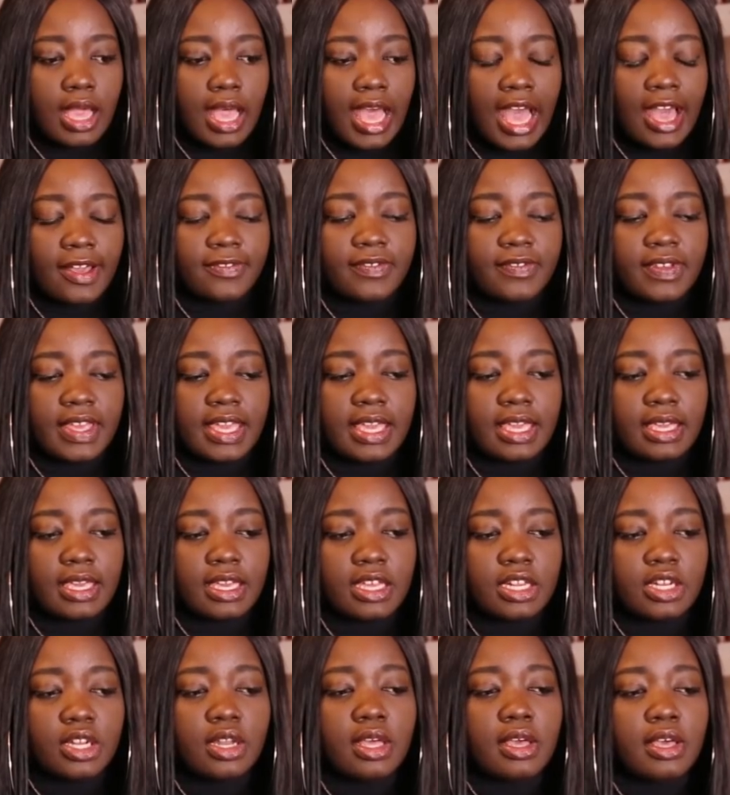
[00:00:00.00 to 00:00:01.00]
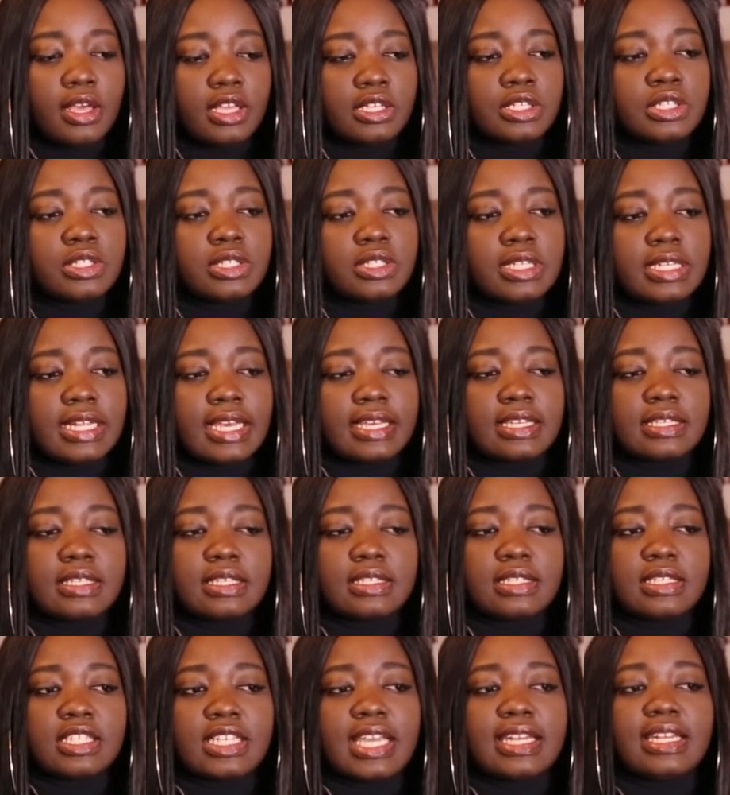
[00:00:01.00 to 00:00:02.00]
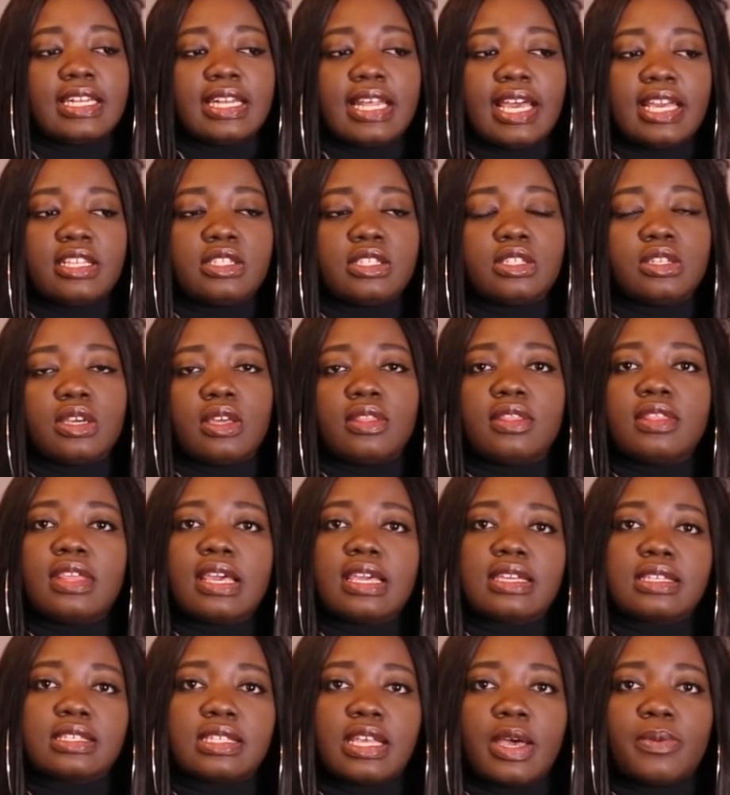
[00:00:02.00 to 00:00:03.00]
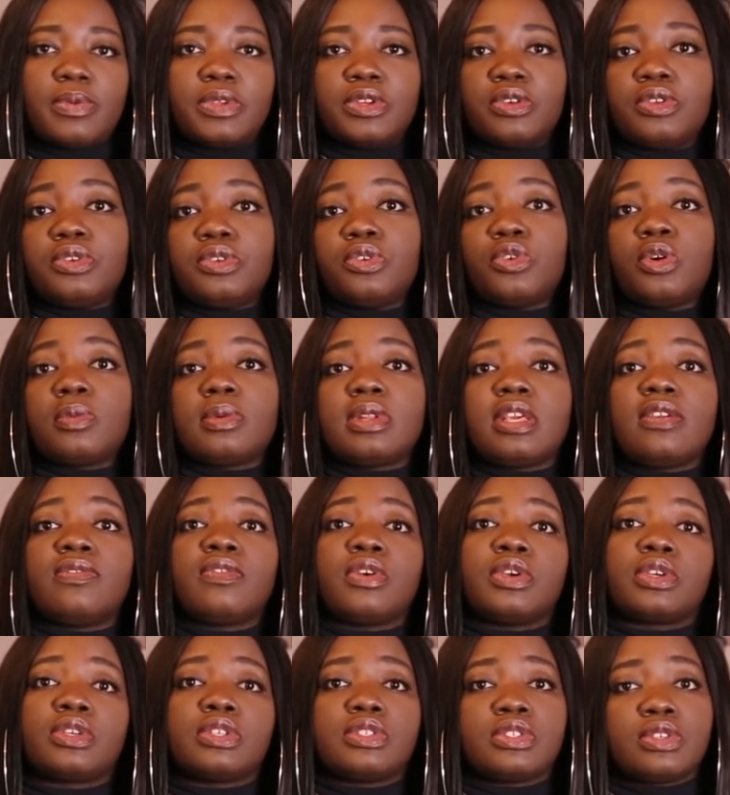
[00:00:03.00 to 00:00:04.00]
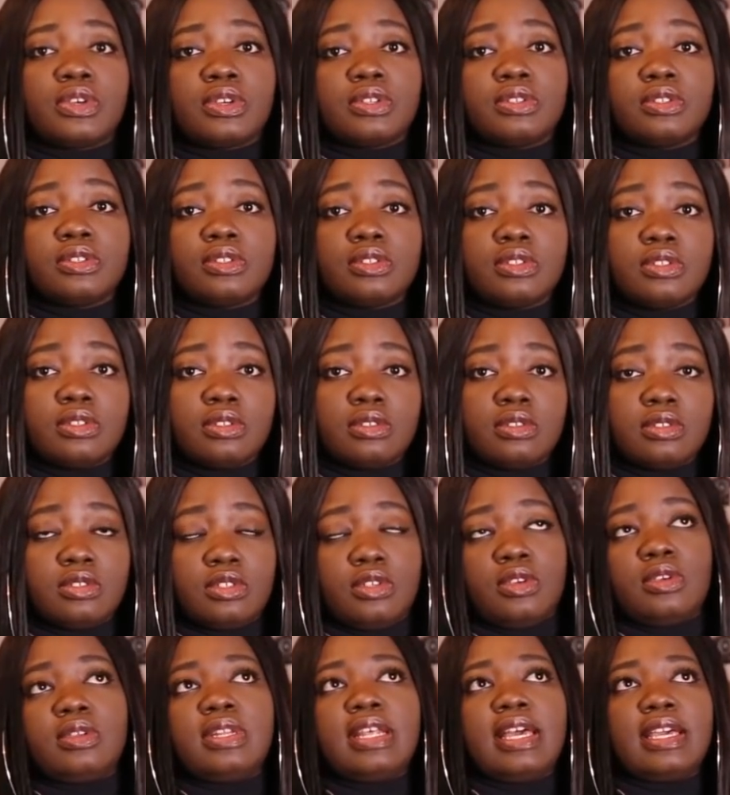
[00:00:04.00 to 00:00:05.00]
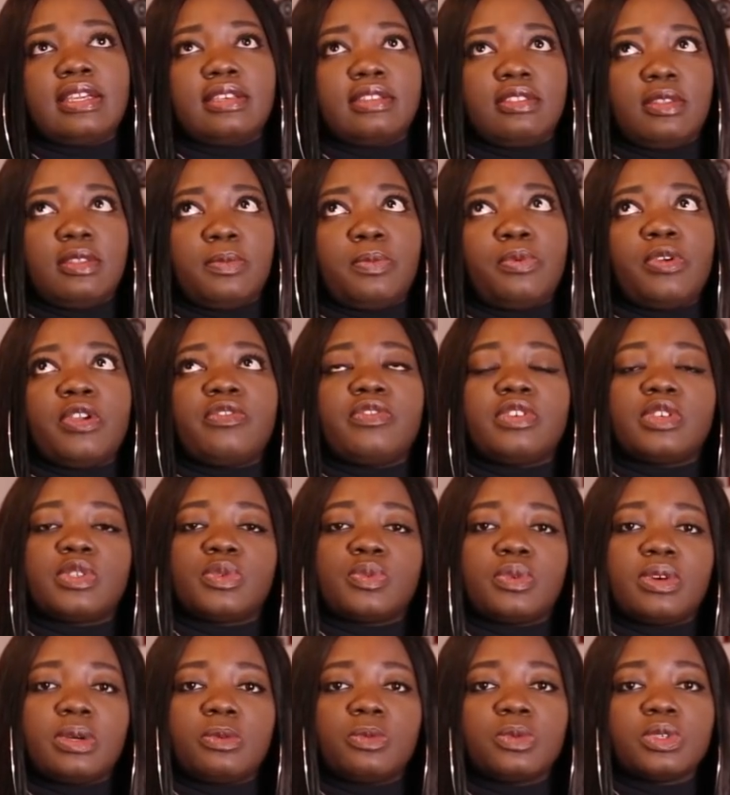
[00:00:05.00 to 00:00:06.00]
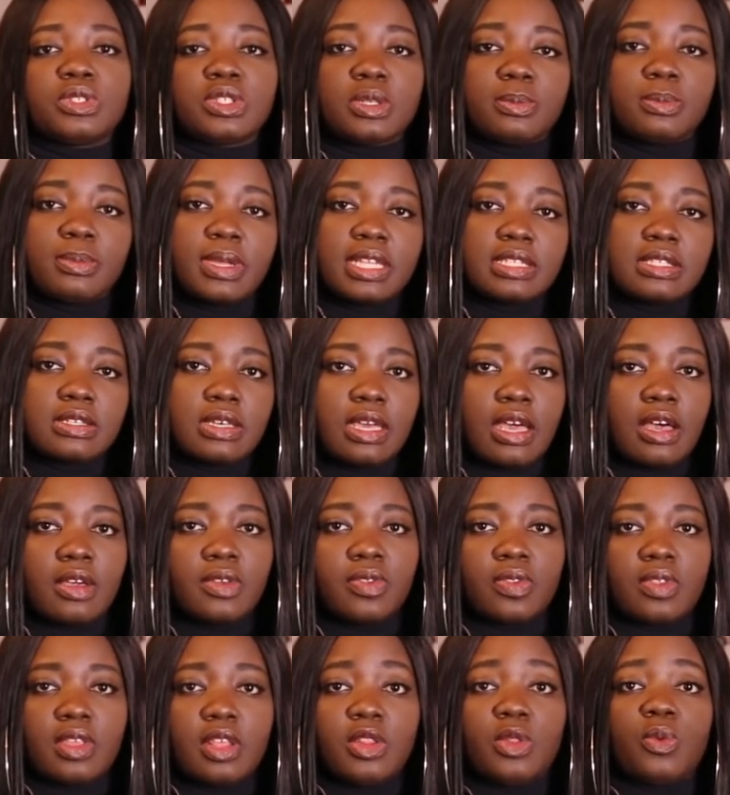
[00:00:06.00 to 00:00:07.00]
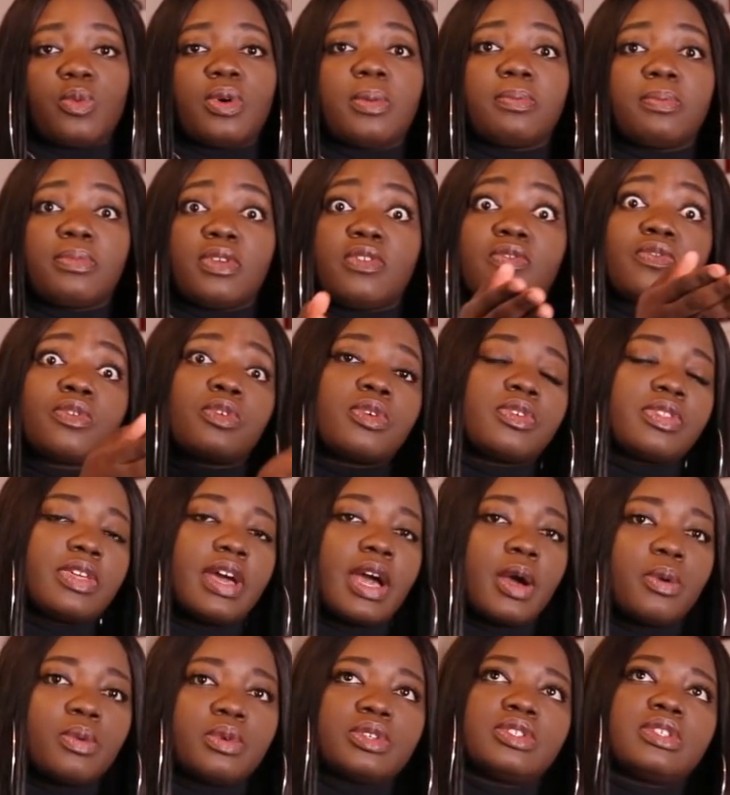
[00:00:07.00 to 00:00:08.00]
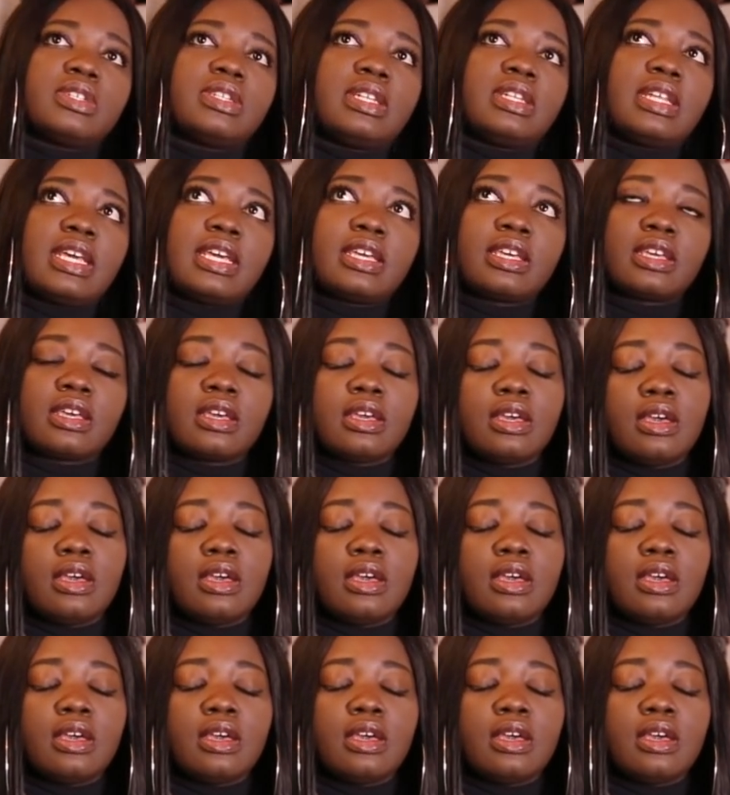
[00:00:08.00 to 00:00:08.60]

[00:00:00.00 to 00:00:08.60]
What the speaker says: having an urge to like shed light on things that we don't normally focus on. So like the previous one was on mental health, and the one before that was on like